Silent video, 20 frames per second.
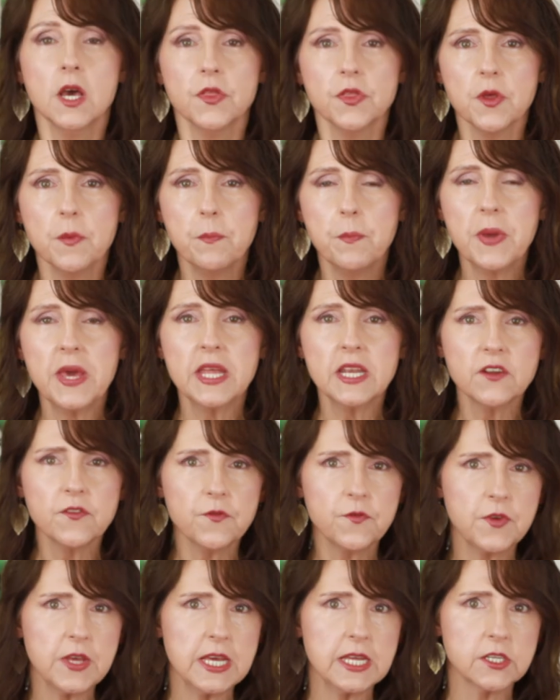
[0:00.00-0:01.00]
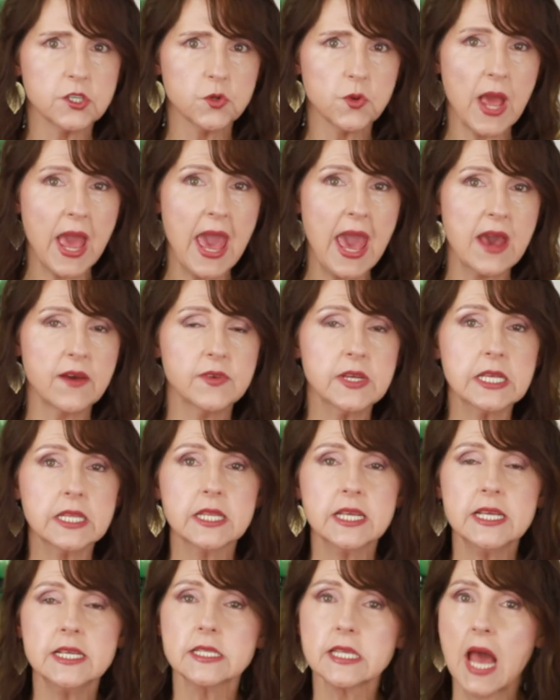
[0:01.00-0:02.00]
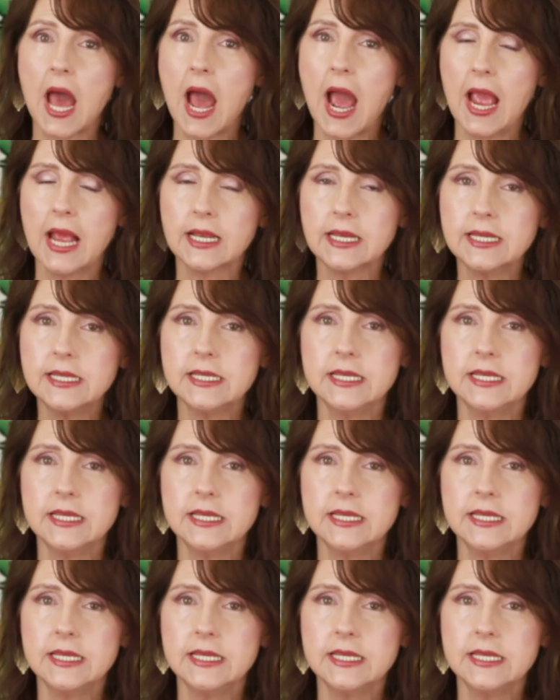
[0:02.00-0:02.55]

The benefit to having these highly